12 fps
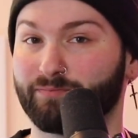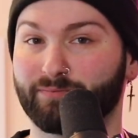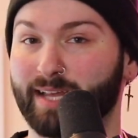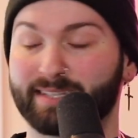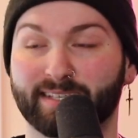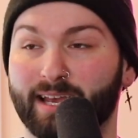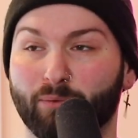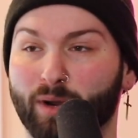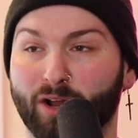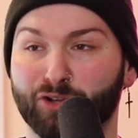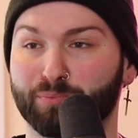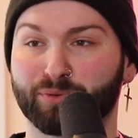
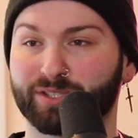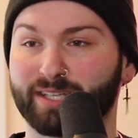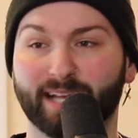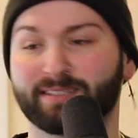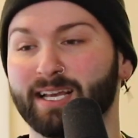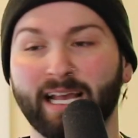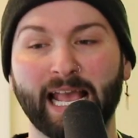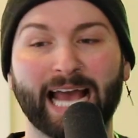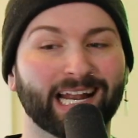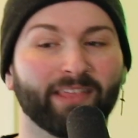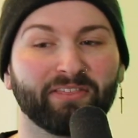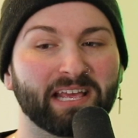100%.
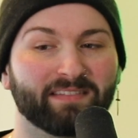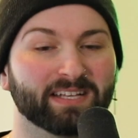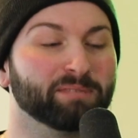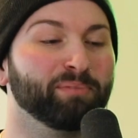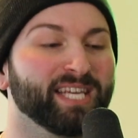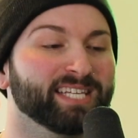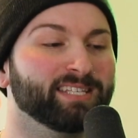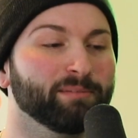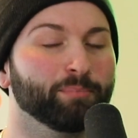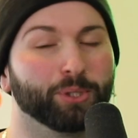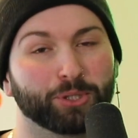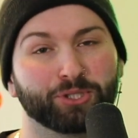And I think this PC
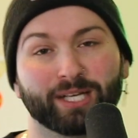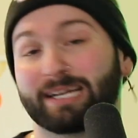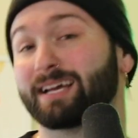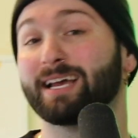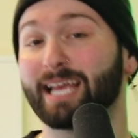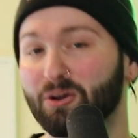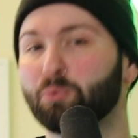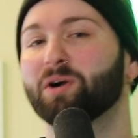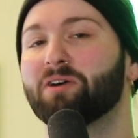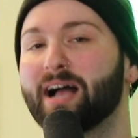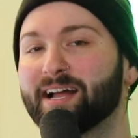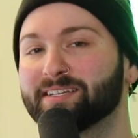bullshit, it
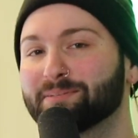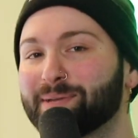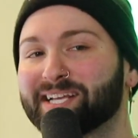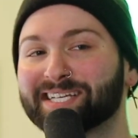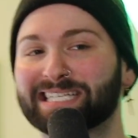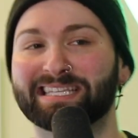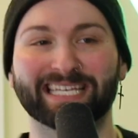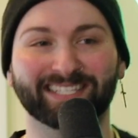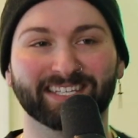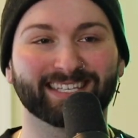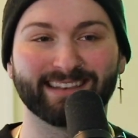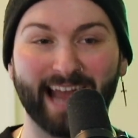will end, because this
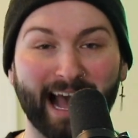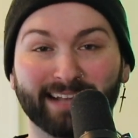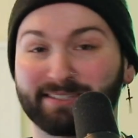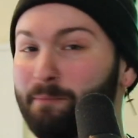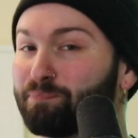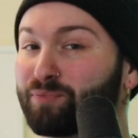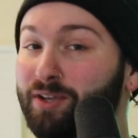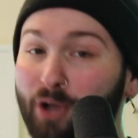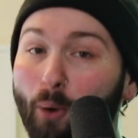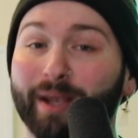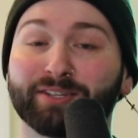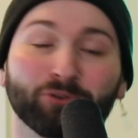is not
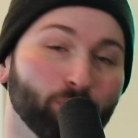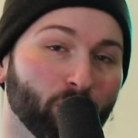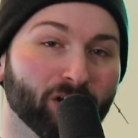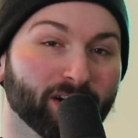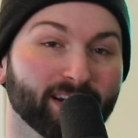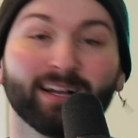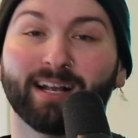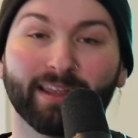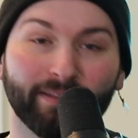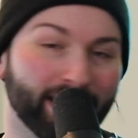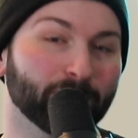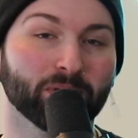going to work.
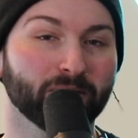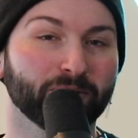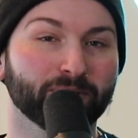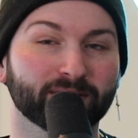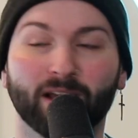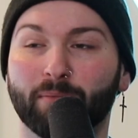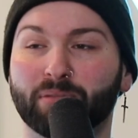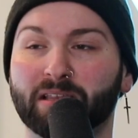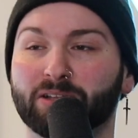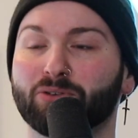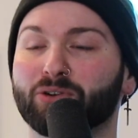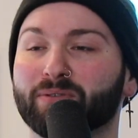They will lose.
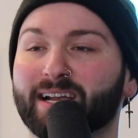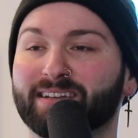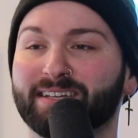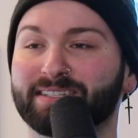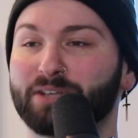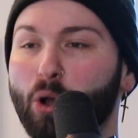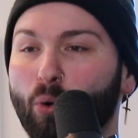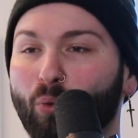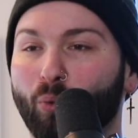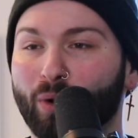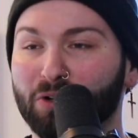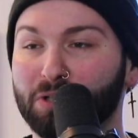Political correctness
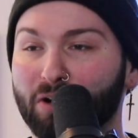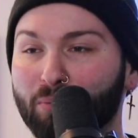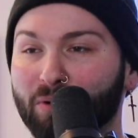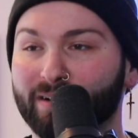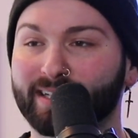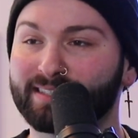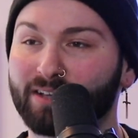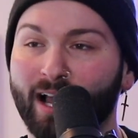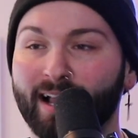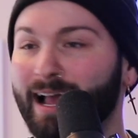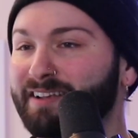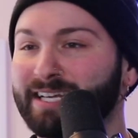will not work.
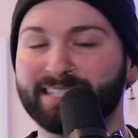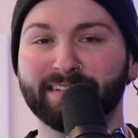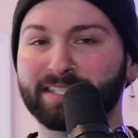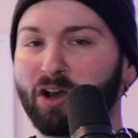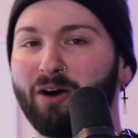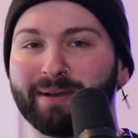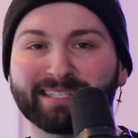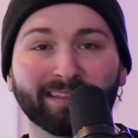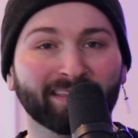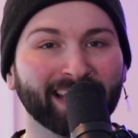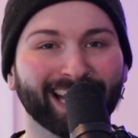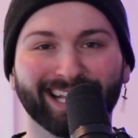Isn't this always a
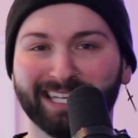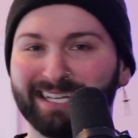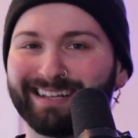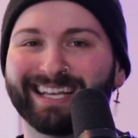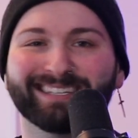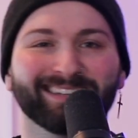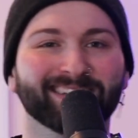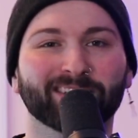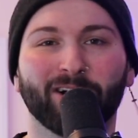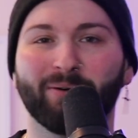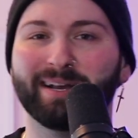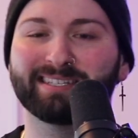thing? Isn't this
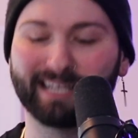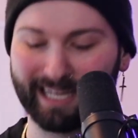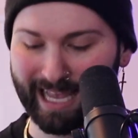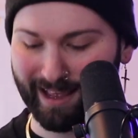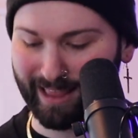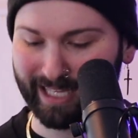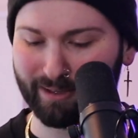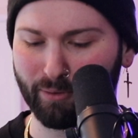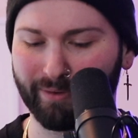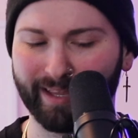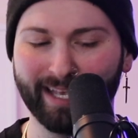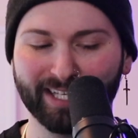always like
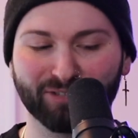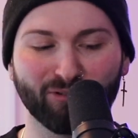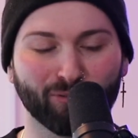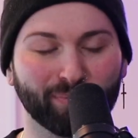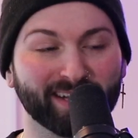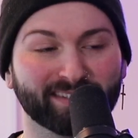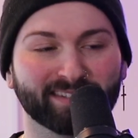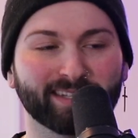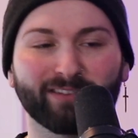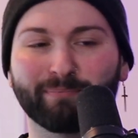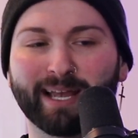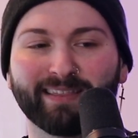the history repeats
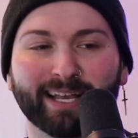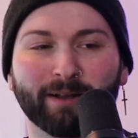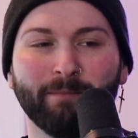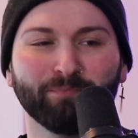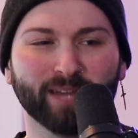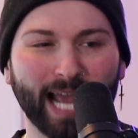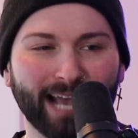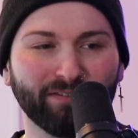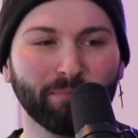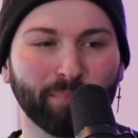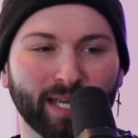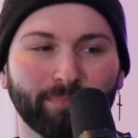itself, man? Like,
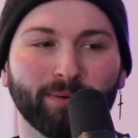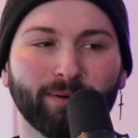haven't we